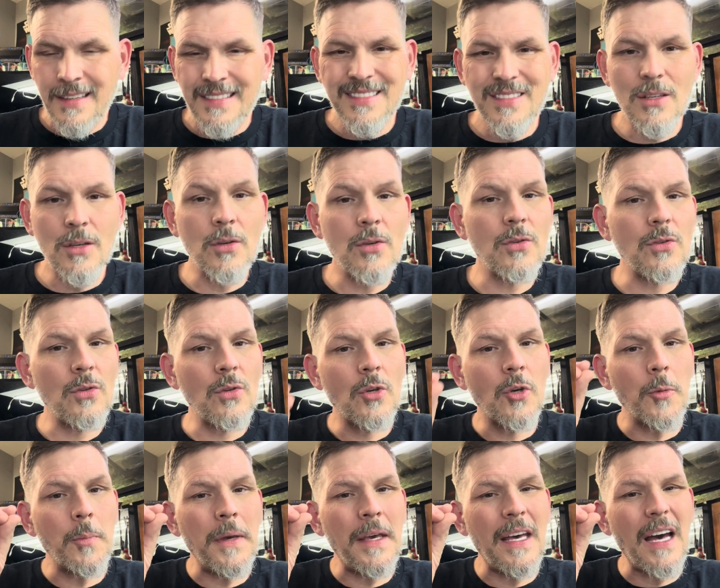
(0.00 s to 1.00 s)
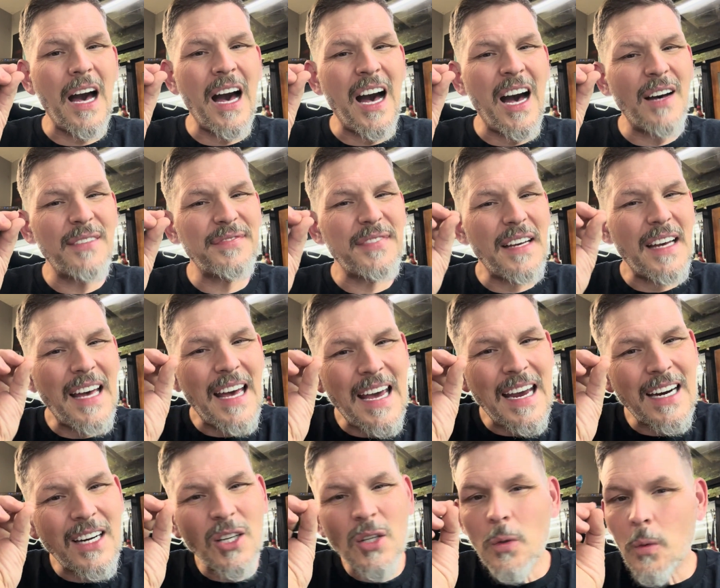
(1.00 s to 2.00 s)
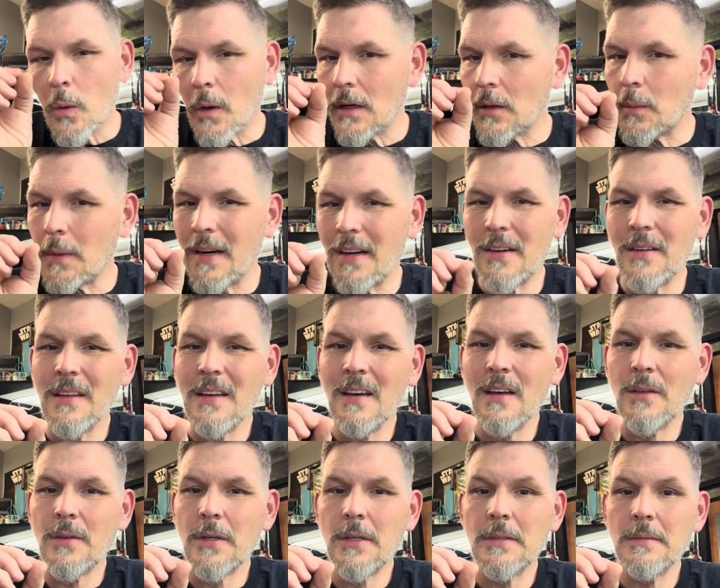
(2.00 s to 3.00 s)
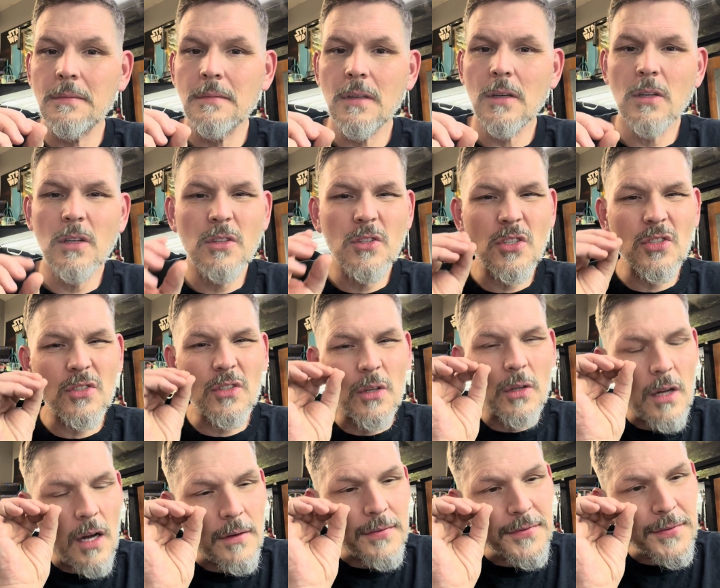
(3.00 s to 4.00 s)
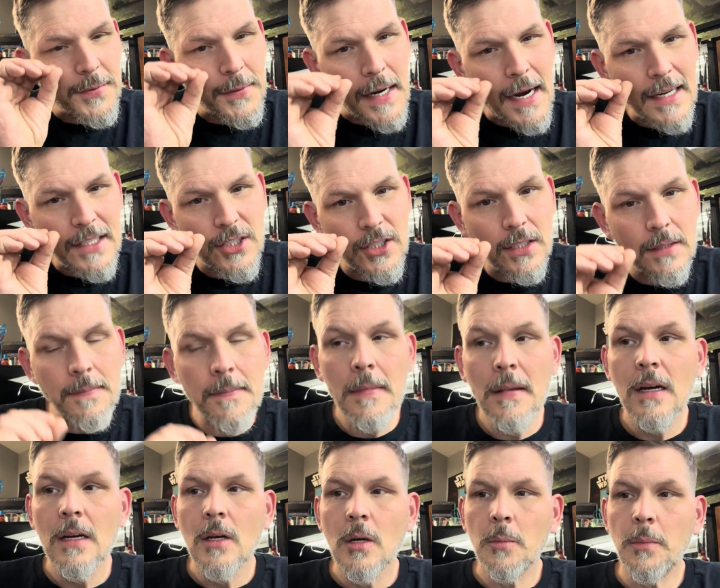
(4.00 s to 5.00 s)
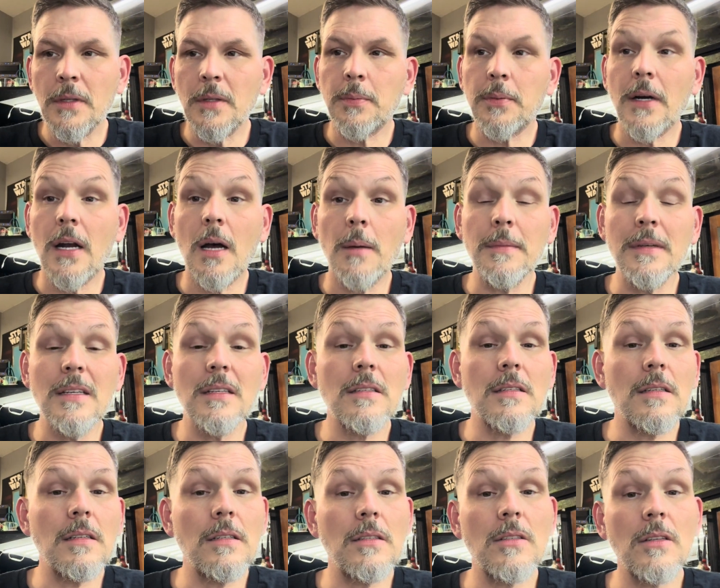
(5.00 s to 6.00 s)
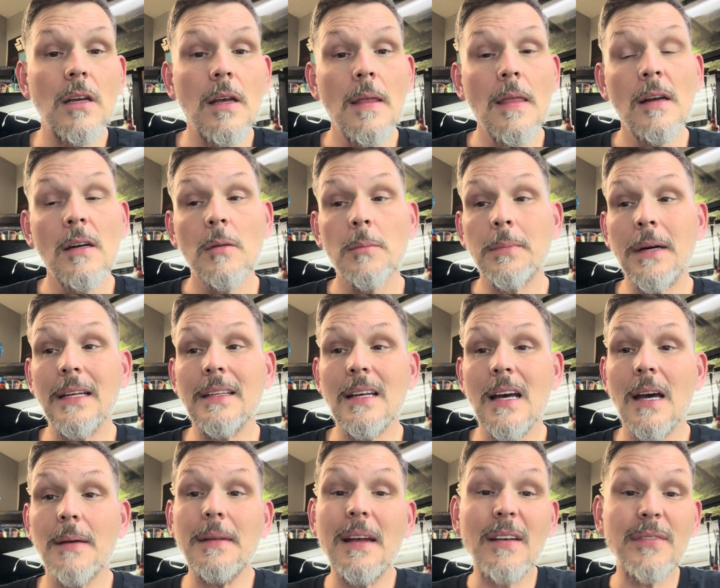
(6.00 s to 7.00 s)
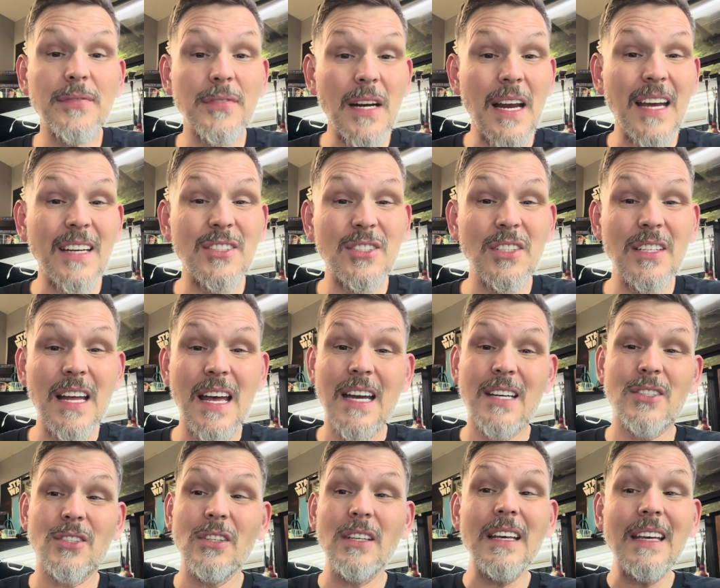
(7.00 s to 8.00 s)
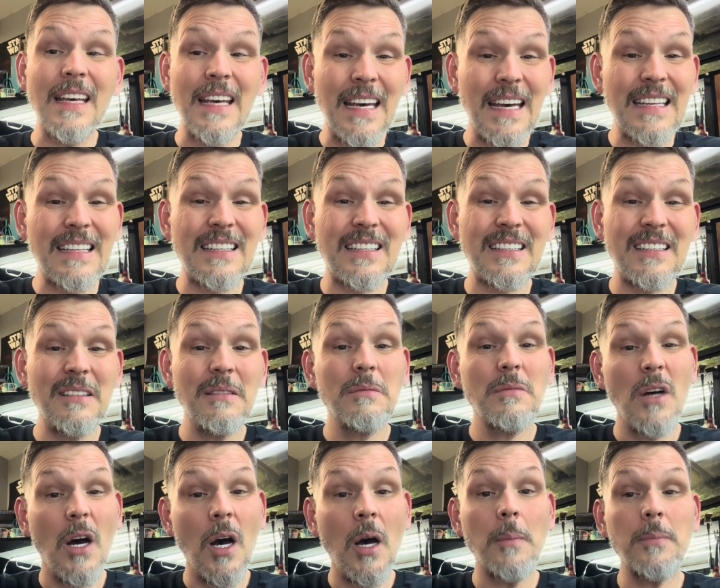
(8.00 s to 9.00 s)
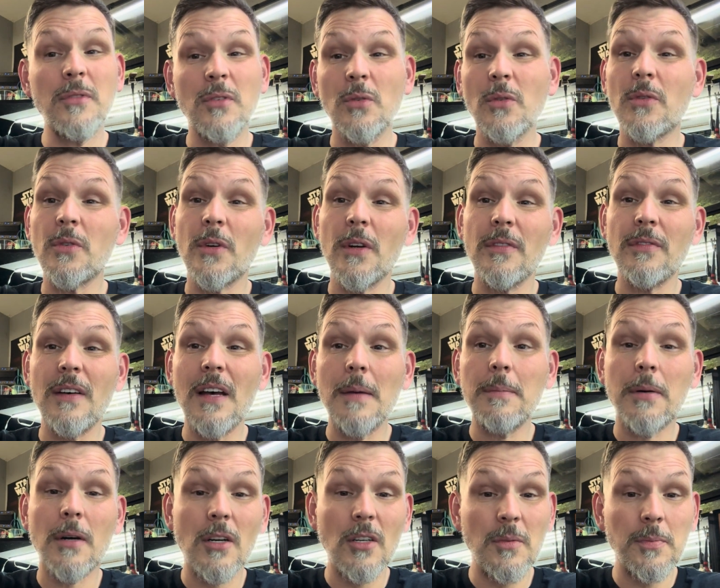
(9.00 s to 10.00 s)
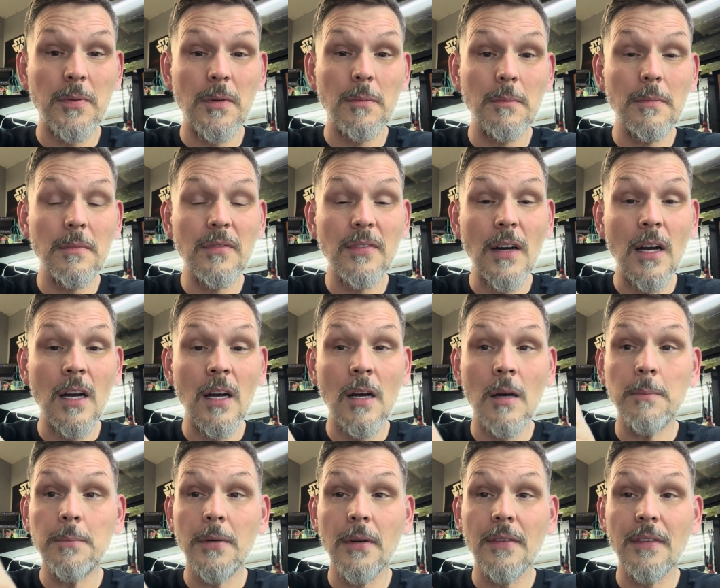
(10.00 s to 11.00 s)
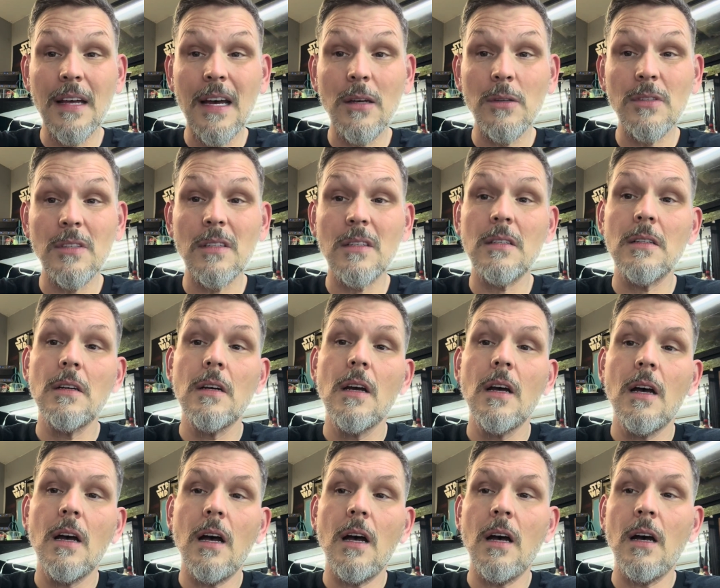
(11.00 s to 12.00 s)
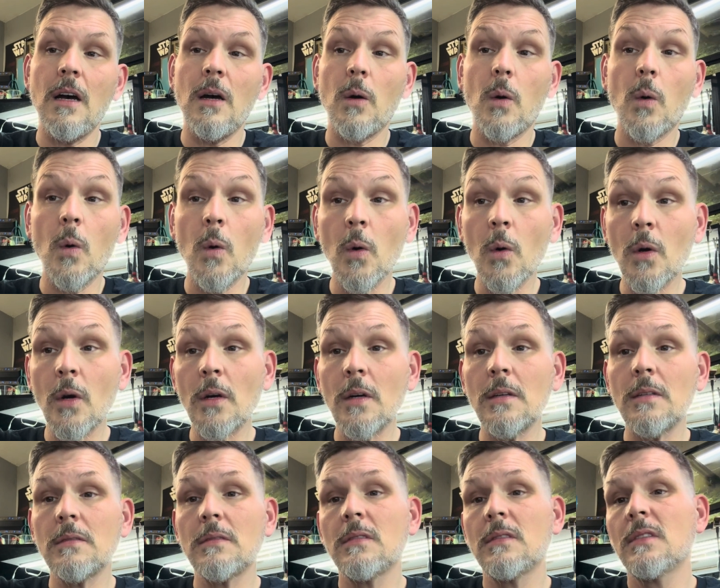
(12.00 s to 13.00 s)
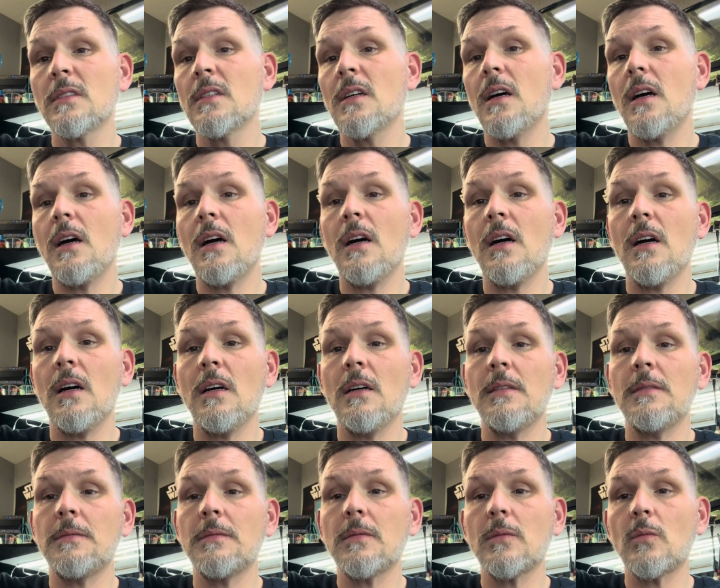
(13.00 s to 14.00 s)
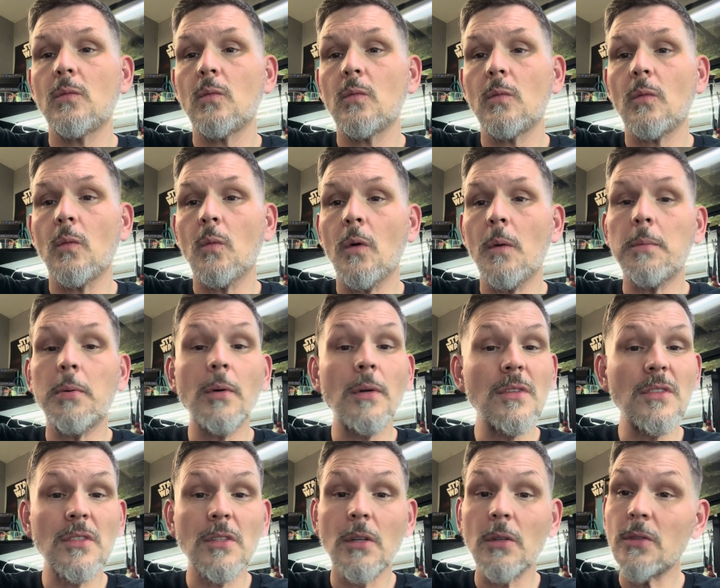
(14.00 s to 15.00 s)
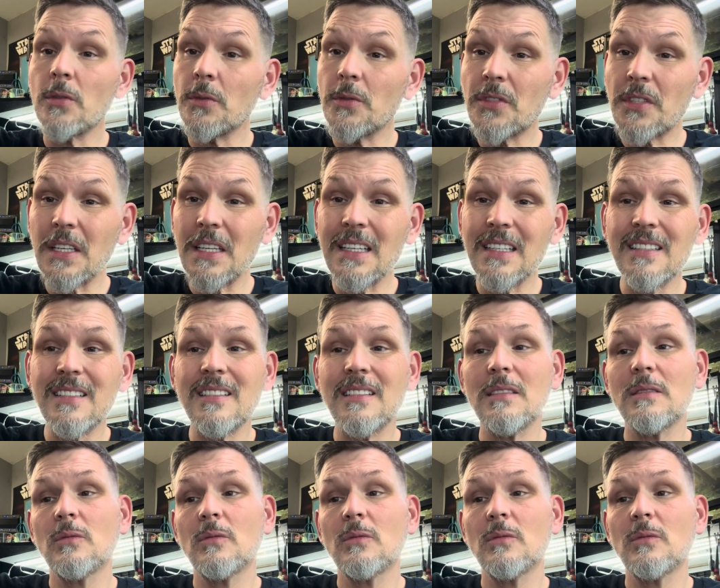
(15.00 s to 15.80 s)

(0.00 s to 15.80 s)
you could be off a hair one way or the other, just a fraction. But the problem is by the time that fraction actually gets up to 35 parts per thousand, or 1.026